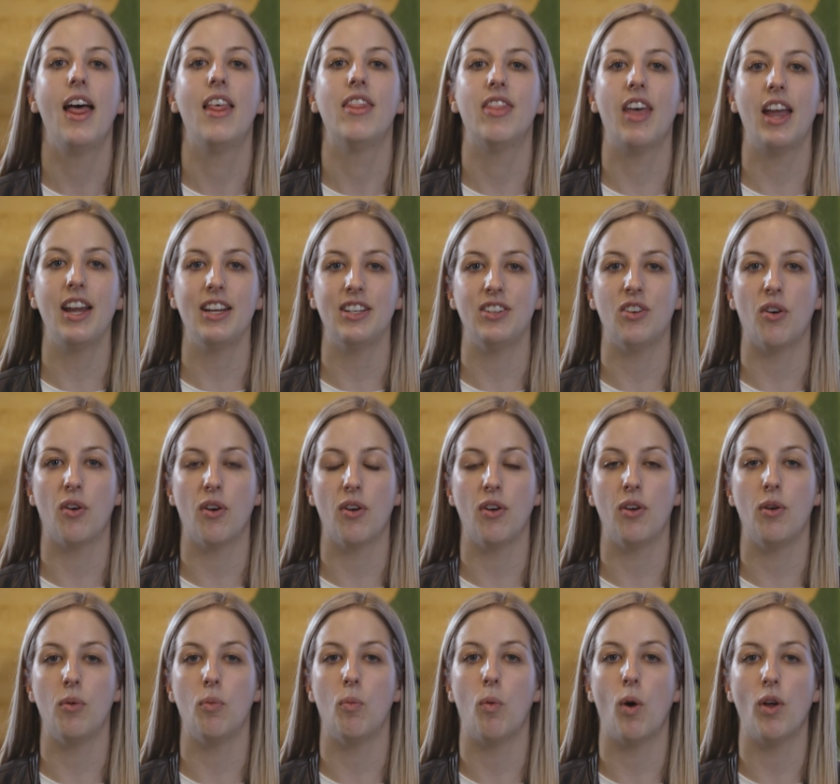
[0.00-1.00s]
they
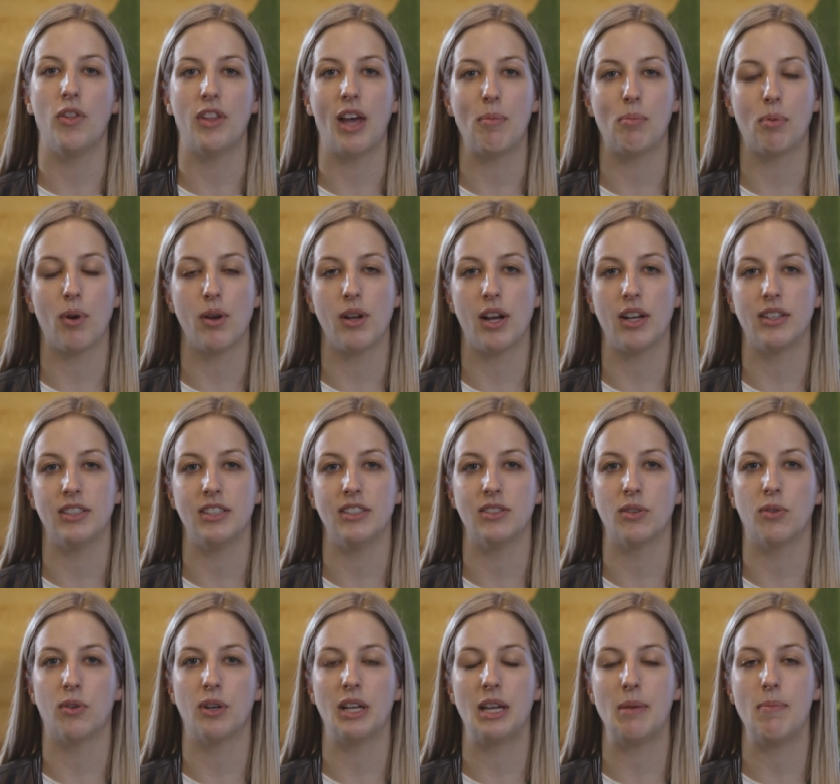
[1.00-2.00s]
know what that product is
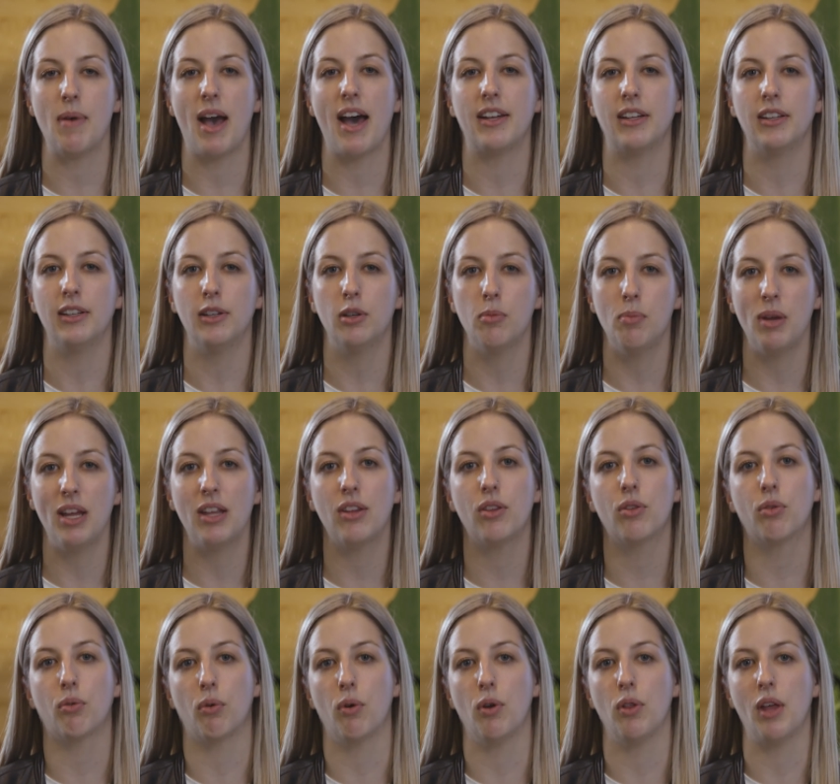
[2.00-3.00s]
already about a little bit
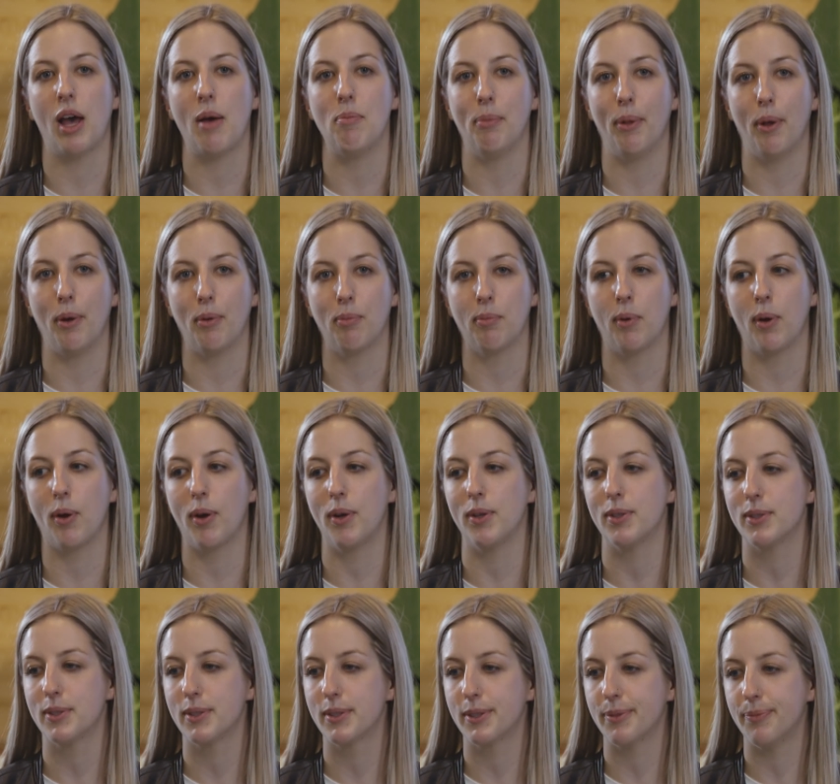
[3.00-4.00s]
through that blog
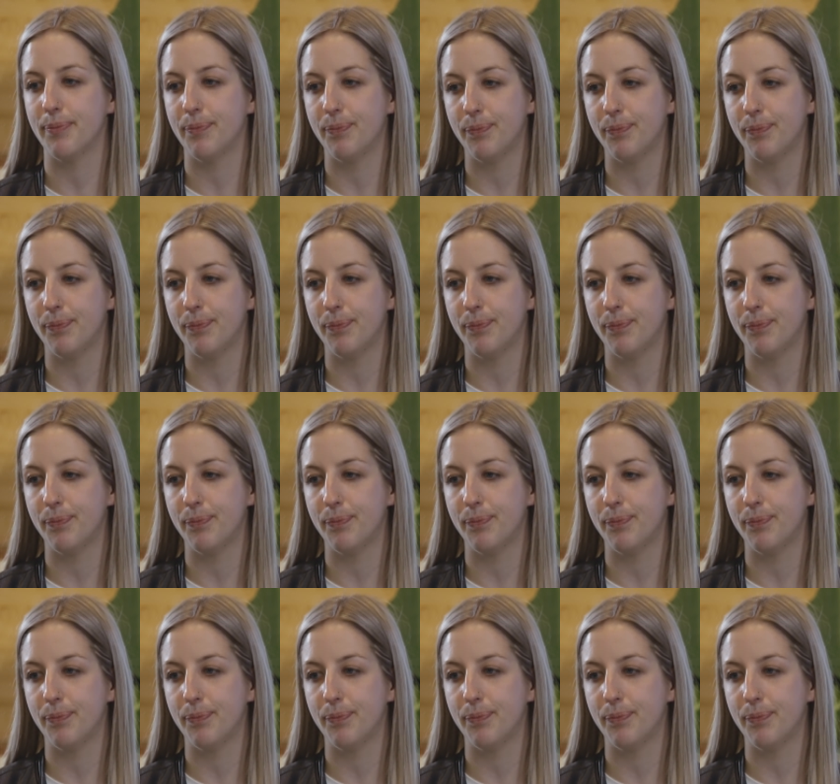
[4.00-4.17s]
post.